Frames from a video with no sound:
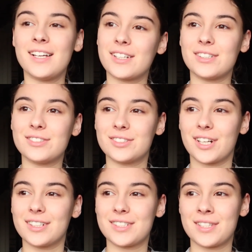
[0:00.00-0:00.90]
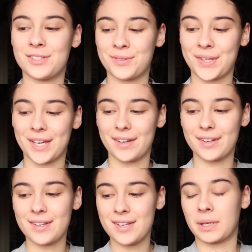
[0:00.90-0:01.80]
A good start to the new
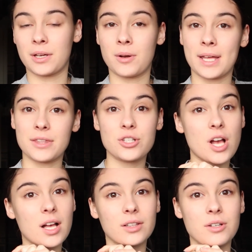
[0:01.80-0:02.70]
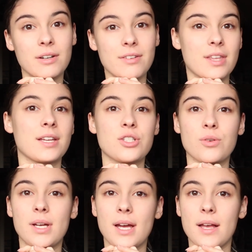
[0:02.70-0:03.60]
year. We're gonna go get the truck, load everything
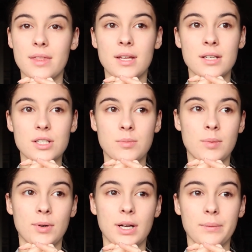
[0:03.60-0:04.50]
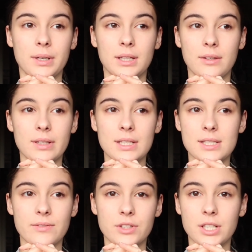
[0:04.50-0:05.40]
into it, and then tomorrow morning we're gonna leave at like
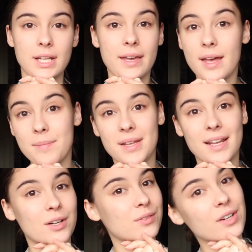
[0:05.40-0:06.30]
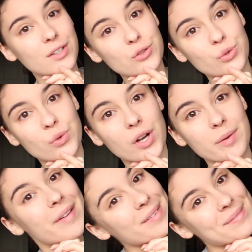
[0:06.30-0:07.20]
7.30 a.m. and head over to our
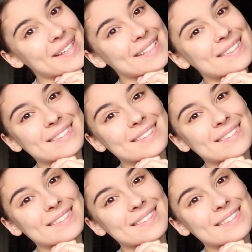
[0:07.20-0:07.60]
apartment.